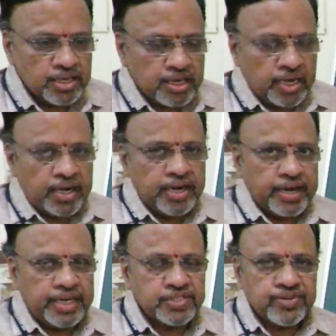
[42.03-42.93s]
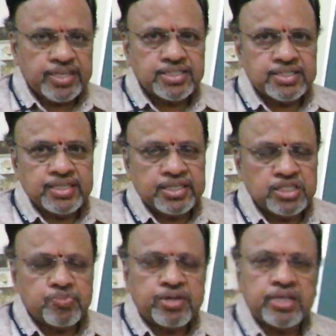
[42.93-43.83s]
And as far as
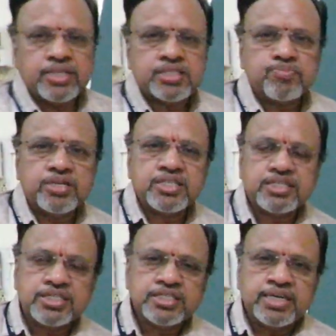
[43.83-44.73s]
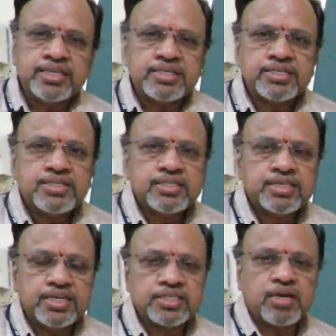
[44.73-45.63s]
this particular subject is concerned,
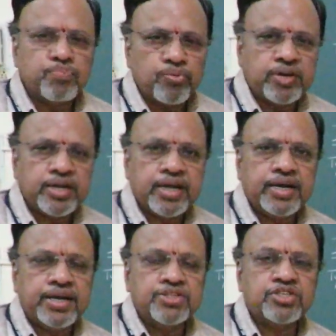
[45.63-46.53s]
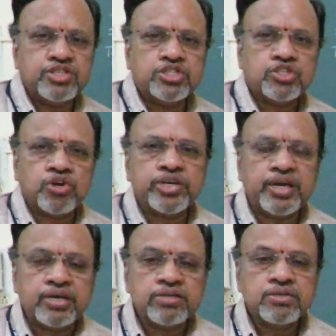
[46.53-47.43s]
that is computer aided engineering drawing,
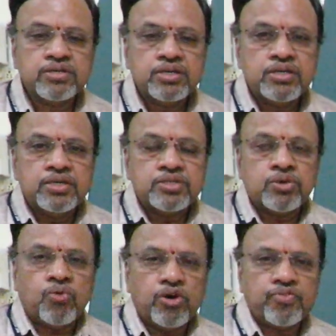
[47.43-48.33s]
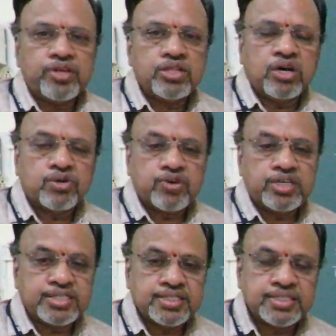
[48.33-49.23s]
so what we thought
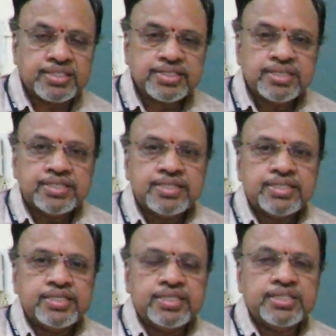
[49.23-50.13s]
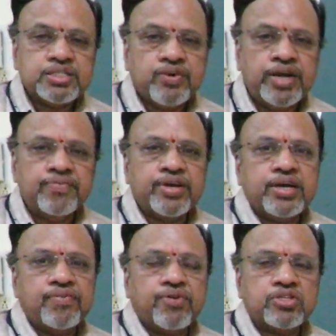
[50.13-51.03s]
was, it is very
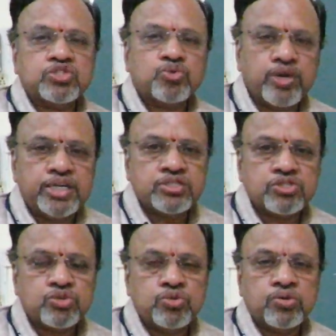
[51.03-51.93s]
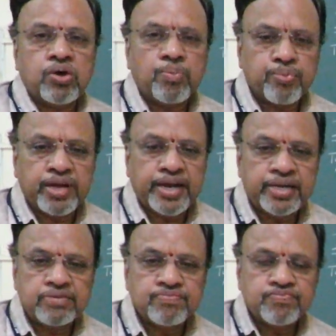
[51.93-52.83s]
difficult for the students to
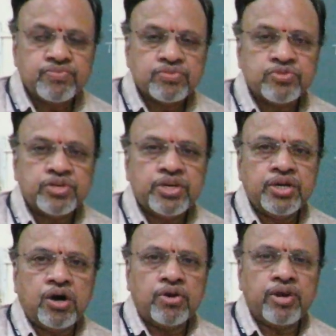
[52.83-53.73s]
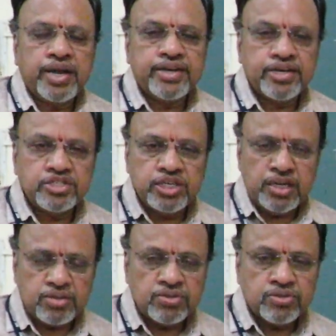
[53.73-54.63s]
comprehend the online teaching,